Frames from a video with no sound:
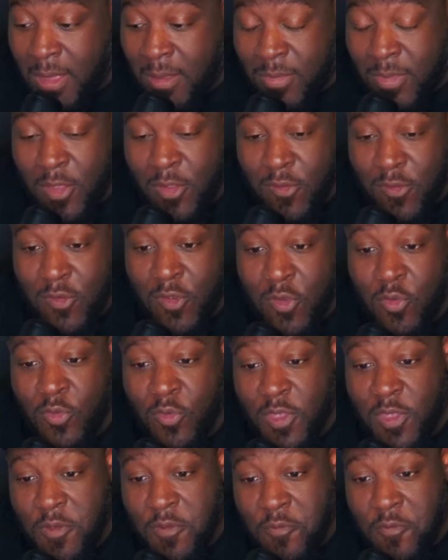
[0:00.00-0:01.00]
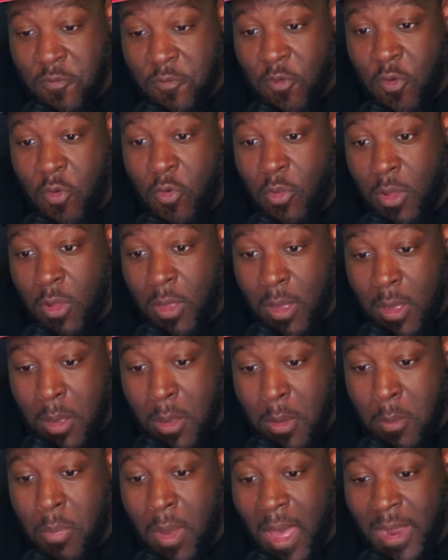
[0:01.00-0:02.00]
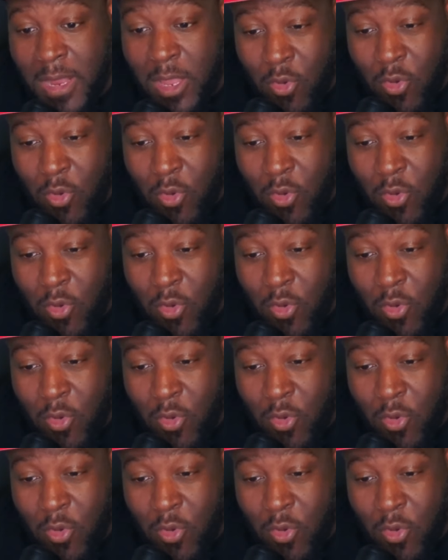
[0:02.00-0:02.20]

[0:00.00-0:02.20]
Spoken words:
that shows the full body,